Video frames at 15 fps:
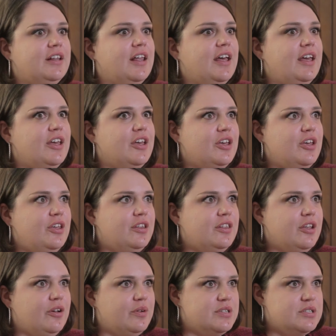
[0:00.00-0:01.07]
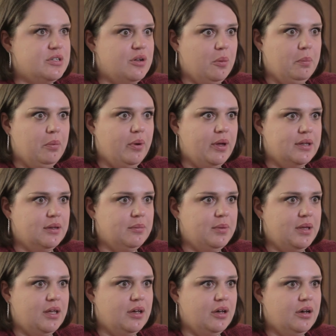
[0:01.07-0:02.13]
like there was no point to
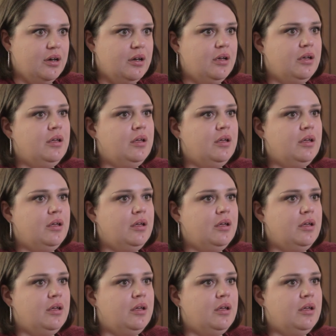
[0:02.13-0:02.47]
be here.